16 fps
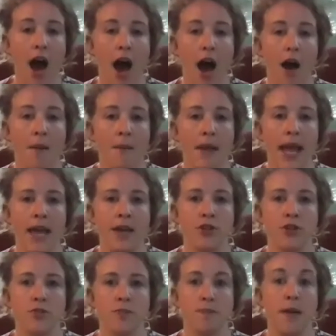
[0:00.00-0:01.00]

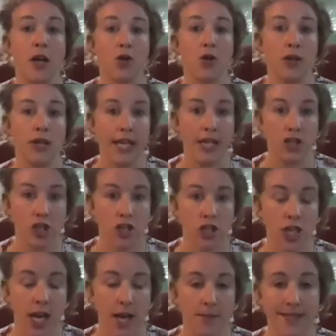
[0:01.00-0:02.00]
and peer
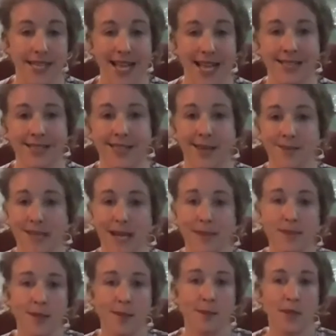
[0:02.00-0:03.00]
relationships, and
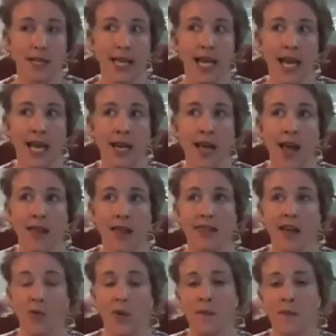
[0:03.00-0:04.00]
sometimes the bullying
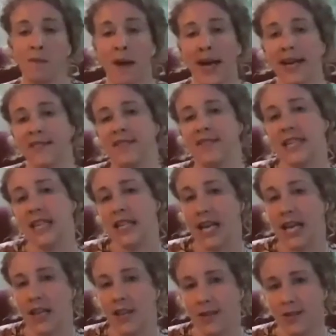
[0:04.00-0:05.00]
that we might have seen
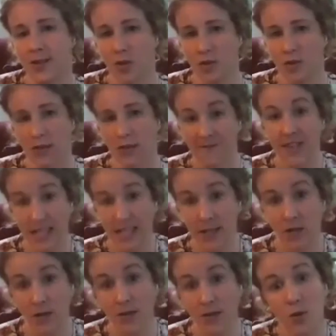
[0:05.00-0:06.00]
in the
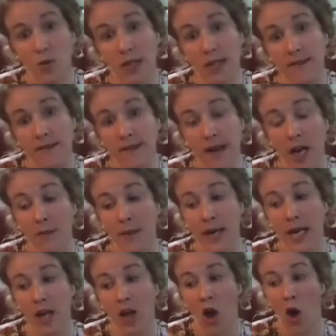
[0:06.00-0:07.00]
physical school
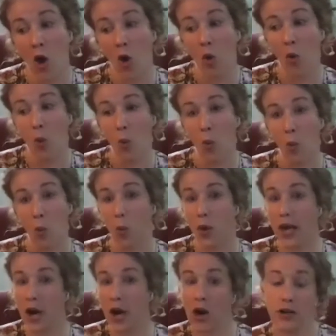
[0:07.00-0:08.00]
environment,
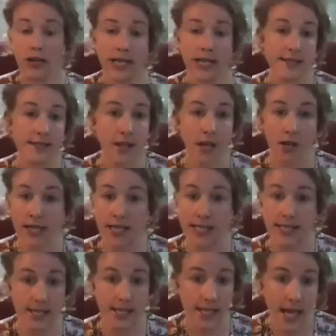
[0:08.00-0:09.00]
we aren't
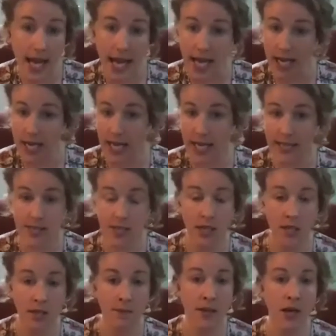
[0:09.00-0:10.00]
necessarily seeing. It's
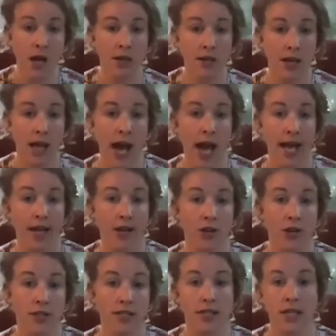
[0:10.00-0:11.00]
going to be online,
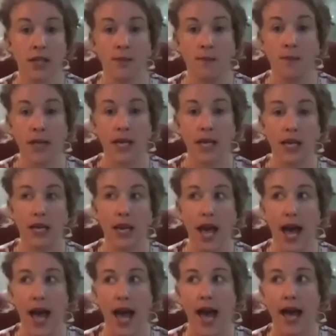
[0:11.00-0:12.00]
or it's going to be
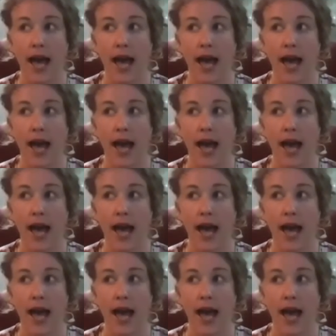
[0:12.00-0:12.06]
